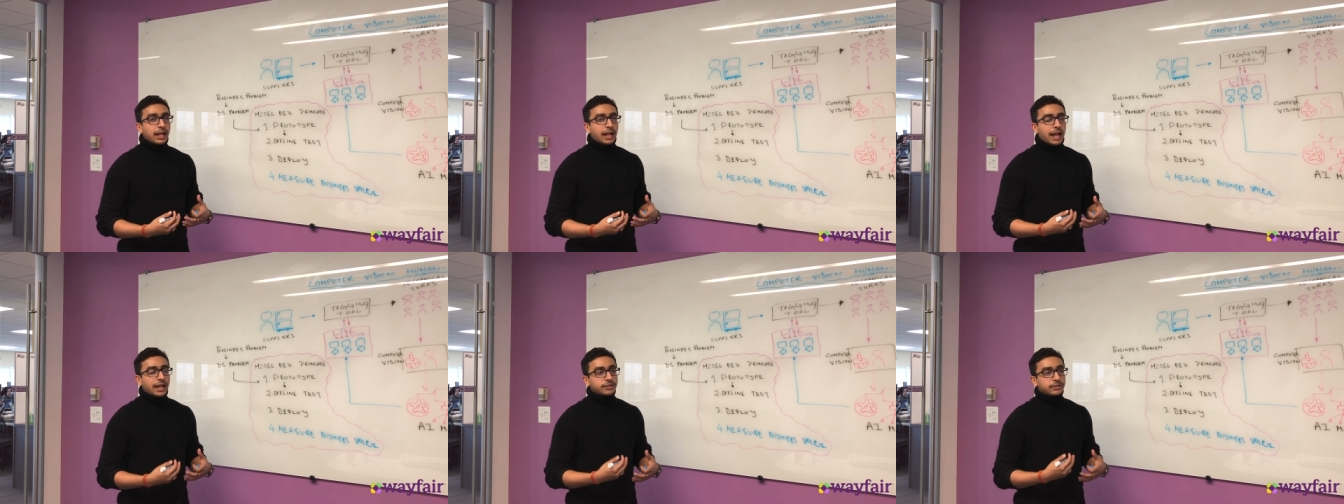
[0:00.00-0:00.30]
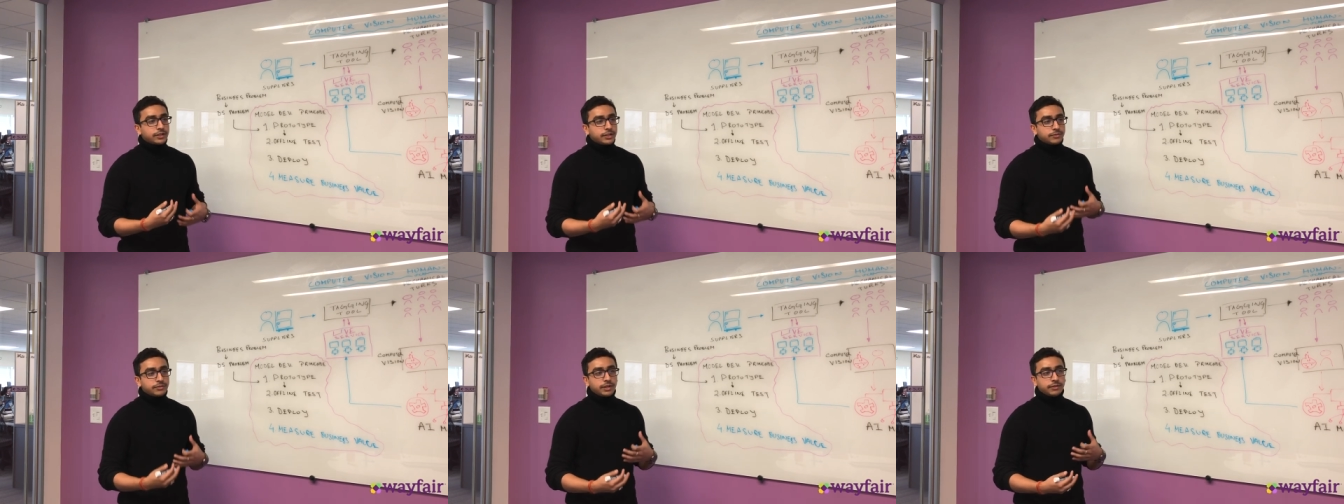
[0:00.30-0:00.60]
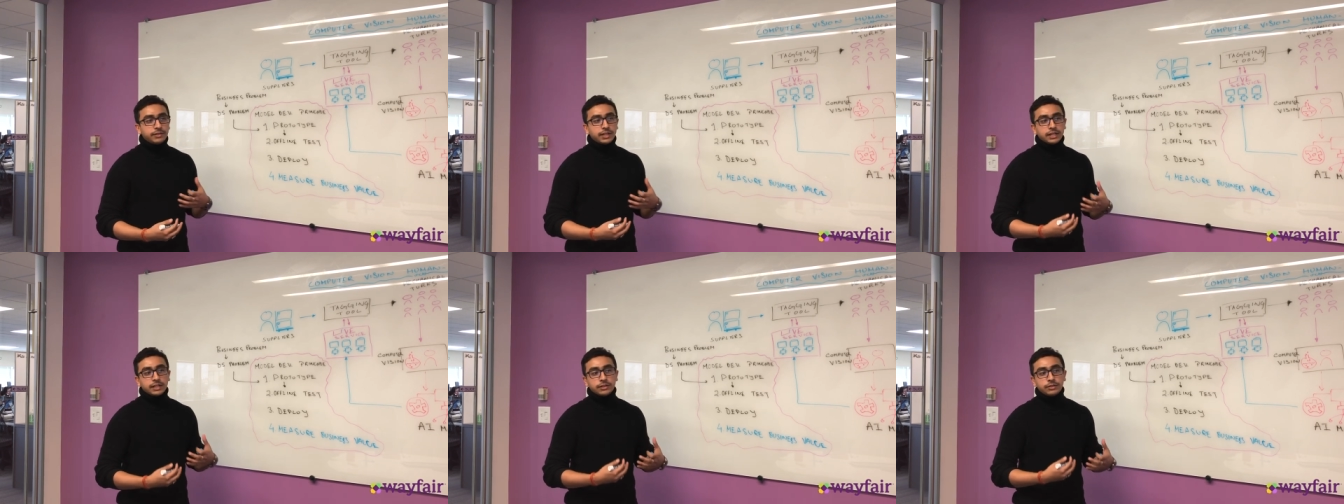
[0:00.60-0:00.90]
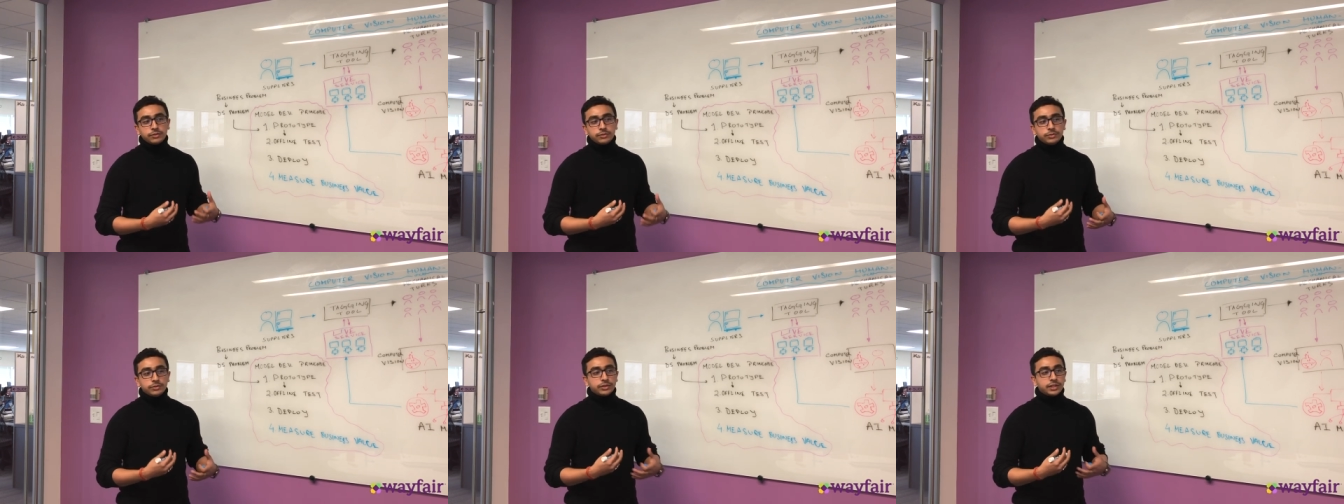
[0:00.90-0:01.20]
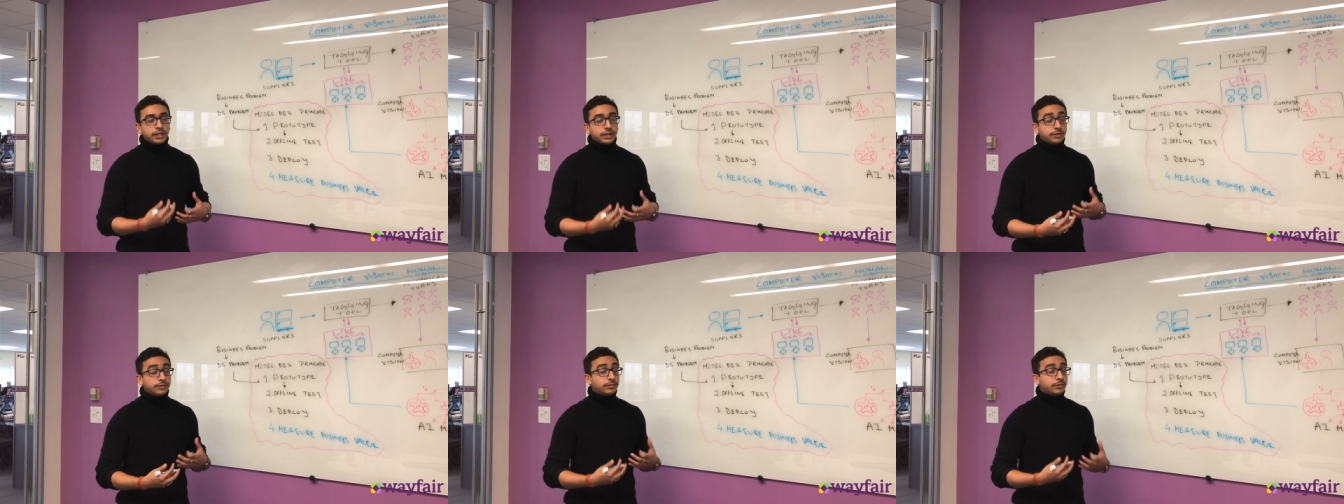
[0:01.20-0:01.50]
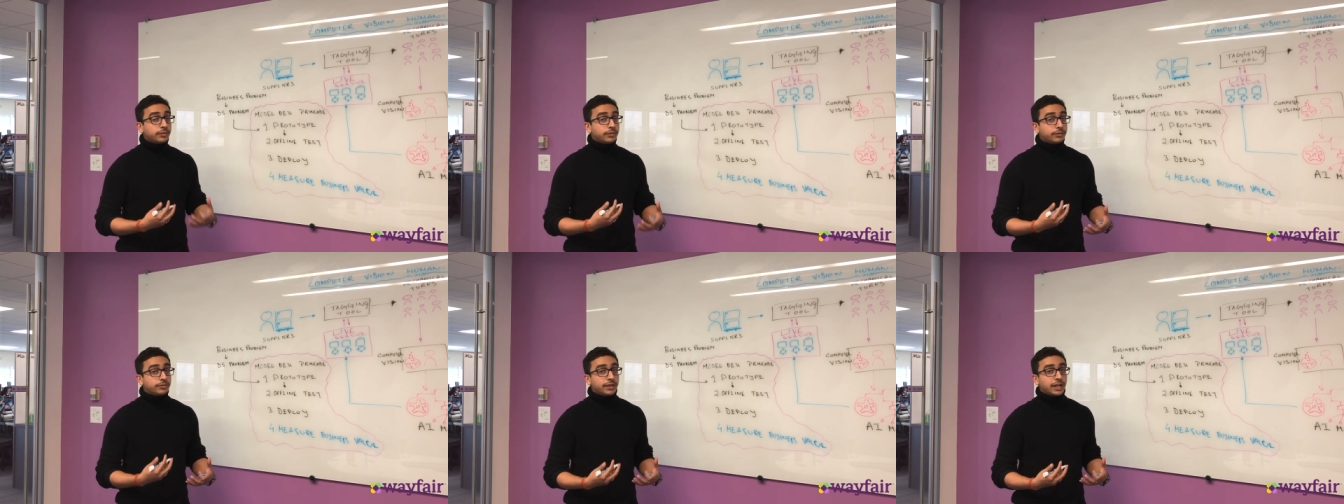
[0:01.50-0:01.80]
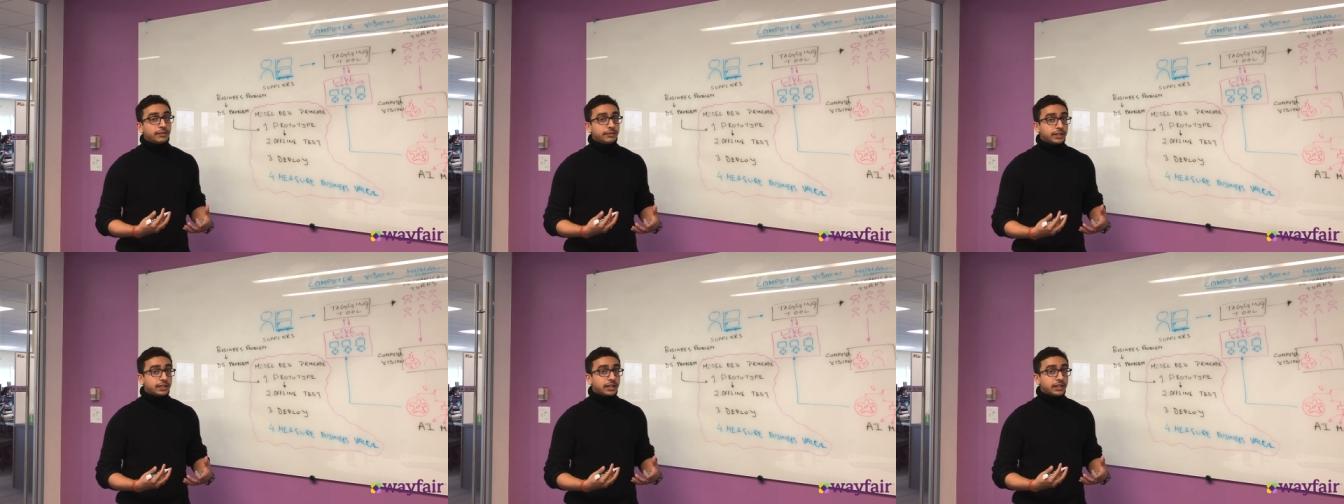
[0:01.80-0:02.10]
as soon as we have done two, three, four,
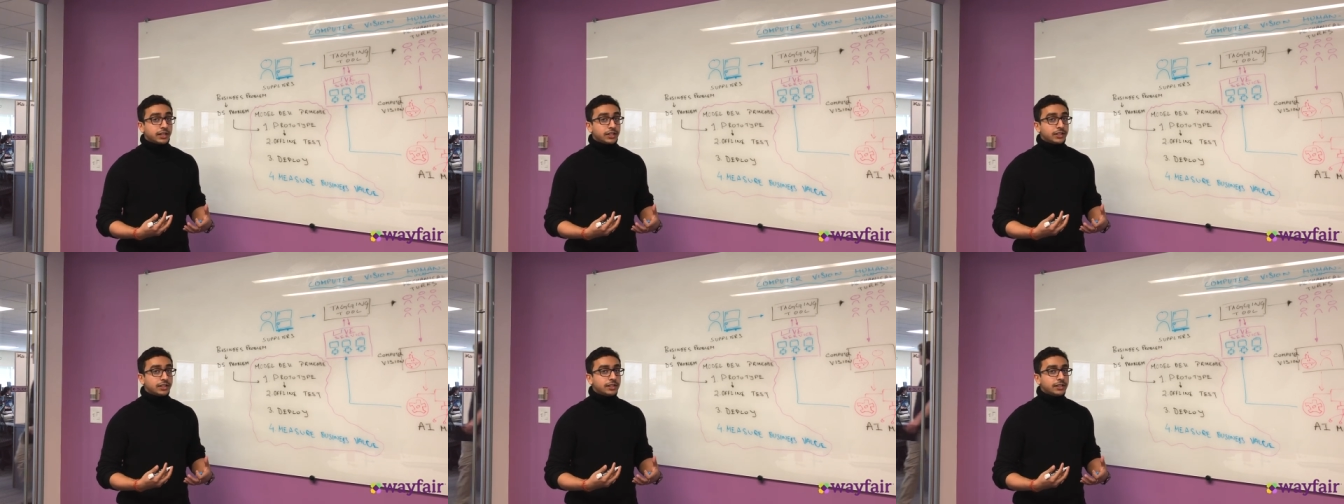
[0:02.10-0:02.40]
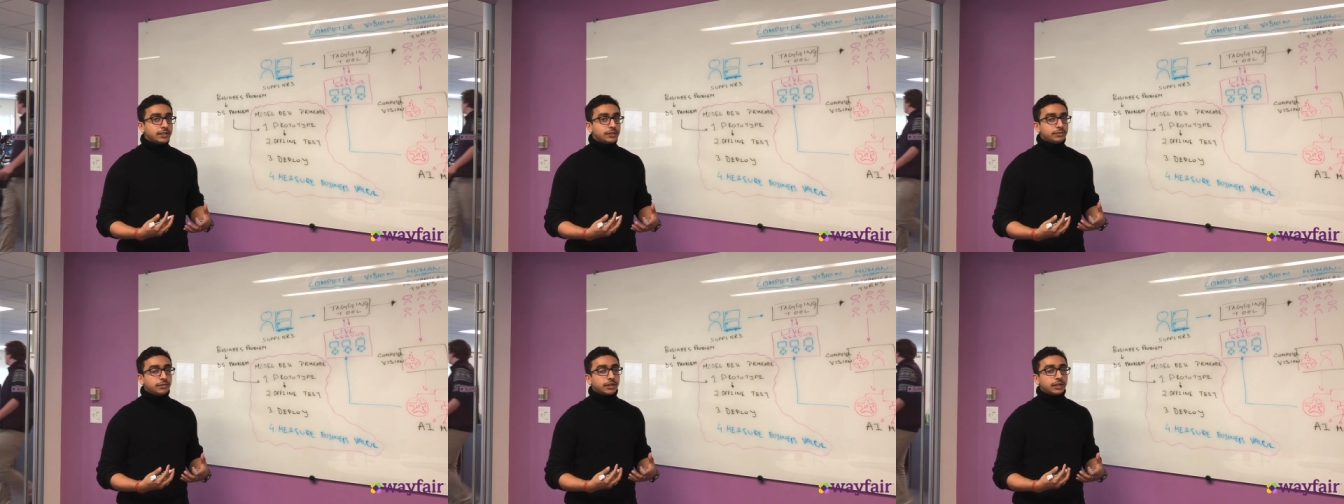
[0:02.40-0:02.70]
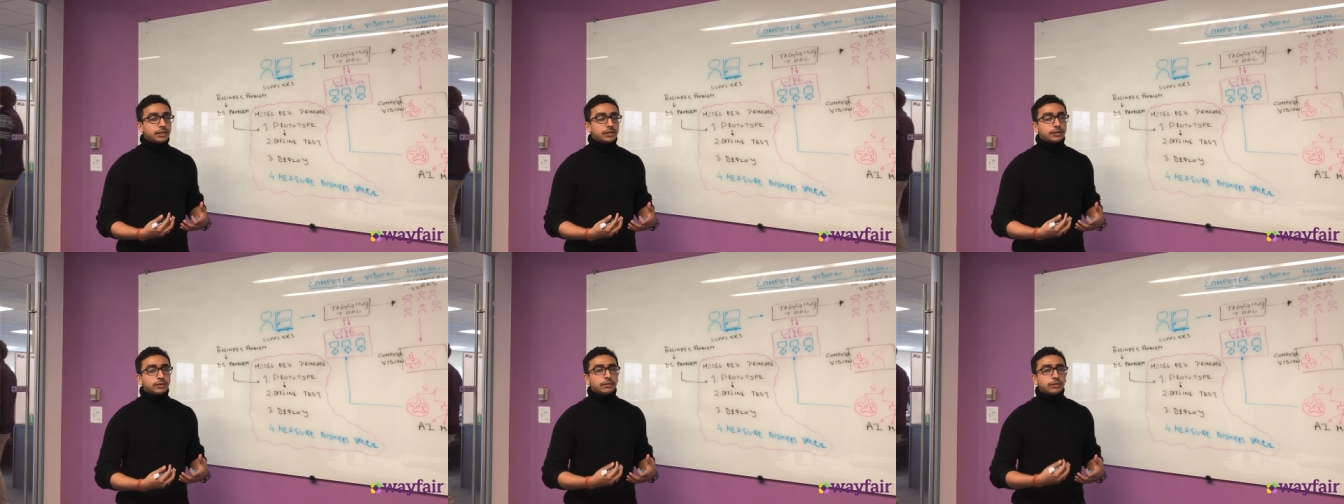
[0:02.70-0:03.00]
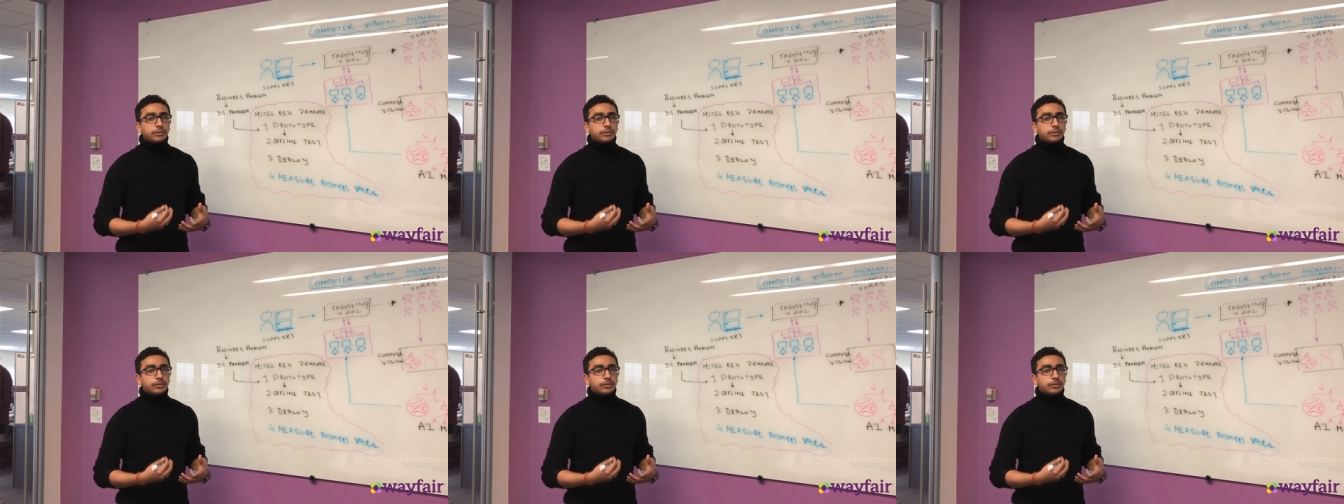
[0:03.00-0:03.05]
five iterations, we want to